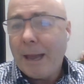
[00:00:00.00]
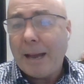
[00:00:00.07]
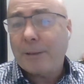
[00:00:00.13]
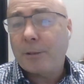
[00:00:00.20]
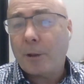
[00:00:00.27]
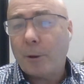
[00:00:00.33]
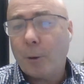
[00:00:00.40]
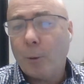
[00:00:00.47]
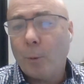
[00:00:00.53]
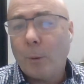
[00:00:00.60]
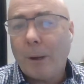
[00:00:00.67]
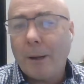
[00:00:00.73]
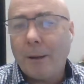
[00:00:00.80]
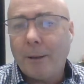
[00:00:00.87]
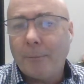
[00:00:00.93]
And so
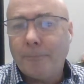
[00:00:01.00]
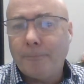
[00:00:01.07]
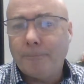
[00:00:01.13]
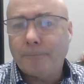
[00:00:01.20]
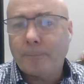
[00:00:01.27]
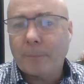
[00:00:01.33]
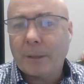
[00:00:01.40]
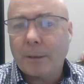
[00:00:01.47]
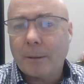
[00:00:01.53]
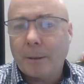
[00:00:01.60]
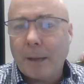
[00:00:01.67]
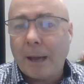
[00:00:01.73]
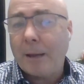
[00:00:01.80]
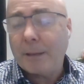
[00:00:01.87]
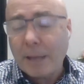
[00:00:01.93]

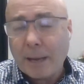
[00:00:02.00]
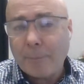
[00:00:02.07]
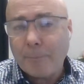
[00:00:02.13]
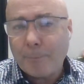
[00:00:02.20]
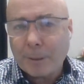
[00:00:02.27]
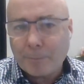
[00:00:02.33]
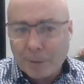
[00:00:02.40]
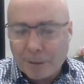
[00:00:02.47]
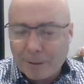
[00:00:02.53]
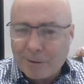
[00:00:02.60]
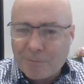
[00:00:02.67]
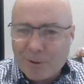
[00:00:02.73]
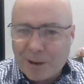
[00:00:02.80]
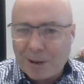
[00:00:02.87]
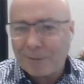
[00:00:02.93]
but
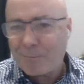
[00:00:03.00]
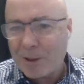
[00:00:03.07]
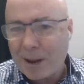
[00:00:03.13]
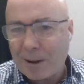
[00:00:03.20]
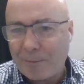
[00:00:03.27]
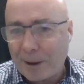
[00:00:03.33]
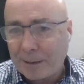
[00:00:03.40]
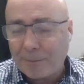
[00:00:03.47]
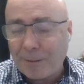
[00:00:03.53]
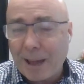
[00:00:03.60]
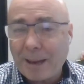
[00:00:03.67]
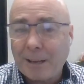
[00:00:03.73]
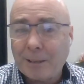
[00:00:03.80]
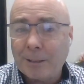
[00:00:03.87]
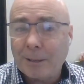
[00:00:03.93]
the net effect of
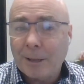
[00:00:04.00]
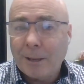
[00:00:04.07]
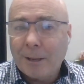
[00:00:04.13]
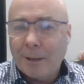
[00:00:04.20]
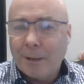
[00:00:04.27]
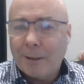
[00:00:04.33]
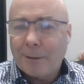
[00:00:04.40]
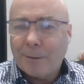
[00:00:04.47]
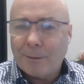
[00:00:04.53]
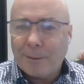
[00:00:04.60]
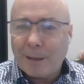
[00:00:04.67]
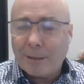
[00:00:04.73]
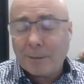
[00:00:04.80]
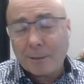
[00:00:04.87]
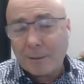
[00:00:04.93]
that is
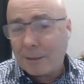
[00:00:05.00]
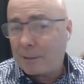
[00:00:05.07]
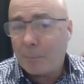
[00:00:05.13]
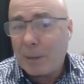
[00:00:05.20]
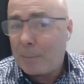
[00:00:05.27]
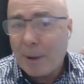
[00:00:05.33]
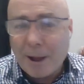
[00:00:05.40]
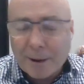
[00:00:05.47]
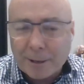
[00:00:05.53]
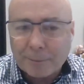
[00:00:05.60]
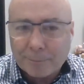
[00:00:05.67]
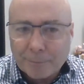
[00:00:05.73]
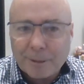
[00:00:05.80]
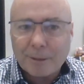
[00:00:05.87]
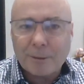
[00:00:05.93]
there's a big market,
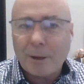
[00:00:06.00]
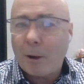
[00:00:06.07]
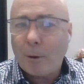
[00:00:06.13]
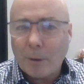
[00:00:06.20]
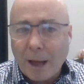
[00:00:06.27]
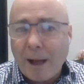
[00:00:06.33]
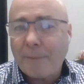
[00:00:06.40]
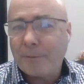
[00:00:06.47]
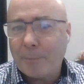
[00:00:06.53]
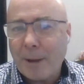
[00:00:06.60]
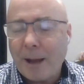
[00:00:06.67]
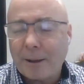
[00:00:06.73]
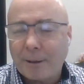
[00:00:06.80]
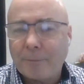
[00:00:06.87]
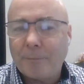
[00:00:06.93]
the whole
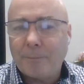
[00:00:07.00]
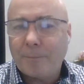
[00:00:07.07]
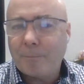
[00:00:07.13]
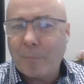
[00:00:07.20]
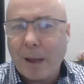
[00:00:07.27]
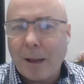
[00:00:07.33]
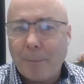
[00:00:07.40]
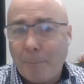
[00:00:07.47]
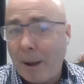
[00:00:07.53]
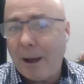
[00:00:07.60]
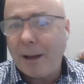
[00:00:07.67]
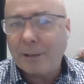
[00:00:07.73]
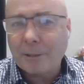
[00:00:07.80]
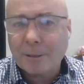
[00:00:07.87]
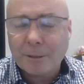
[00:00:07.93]
aftermarket
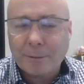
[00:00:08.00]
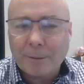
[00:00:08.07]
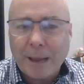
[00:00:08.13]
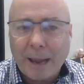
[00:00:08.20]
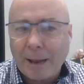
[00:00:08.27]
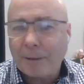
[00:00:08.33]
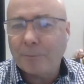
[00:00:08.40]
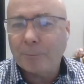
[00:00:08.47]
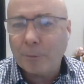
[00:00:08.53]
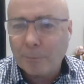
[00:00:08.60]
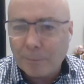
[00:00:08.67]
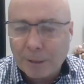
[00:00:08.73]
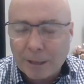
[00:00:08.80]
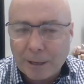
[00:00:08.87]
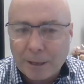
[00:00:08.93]
parts and
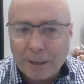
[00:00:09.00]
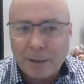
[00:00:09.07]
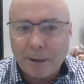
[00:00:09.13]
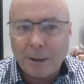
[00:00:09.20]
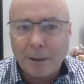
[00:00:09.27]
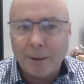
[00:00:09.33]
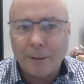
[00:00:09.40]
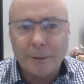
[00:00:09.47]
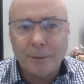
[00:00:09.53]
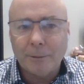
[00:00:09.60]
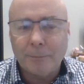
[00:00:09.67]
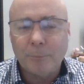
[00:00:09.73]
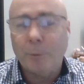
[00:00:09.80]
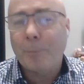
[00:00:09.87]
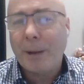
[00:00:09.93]

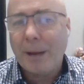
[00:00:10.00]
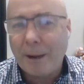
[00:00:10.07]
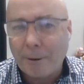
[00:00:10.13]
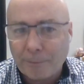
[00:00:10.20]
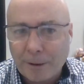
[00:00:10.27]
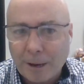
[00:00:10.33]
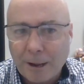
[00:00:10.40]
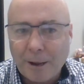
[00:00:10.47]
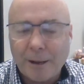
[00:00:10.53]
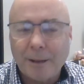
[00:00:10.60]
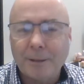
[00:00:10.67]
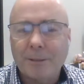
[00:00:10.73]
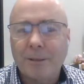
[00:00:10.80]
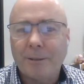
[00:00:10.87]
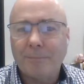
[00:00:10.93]
the repair of
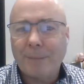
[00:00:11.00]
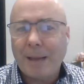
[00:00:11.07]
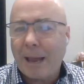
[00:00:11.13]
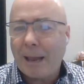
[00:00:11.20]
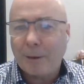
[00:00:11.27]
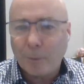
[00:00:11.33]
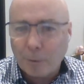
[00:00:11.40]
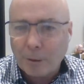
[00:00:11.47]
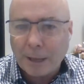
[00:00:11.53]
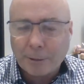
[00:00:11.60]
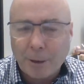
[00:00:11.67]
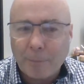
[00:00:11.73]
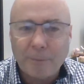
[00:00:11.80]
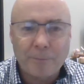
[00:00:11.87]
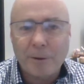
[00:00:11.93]
cars and all that
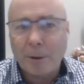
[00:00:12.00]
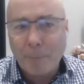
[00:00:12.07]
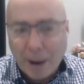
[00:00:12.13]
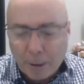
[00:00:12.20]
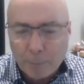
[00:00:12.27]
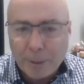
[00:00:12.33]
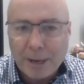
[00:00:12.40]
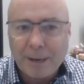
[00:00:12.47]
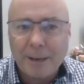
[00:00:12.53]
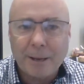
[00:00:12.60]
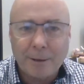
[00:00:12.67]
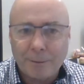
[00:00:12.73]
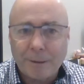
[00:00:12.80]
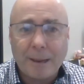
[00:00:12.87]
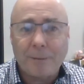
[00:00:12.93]
type of paddle
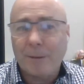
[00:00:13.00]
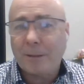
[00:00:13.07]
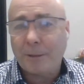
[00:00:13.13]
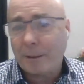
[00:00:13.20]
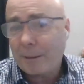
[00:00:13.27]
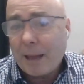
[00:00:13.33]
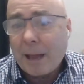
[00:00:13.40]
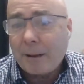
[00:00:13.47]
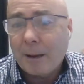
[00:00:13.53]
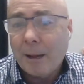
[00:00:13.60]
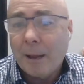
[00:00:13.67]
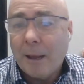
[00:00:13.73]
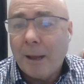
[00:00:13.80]
beating and things like that.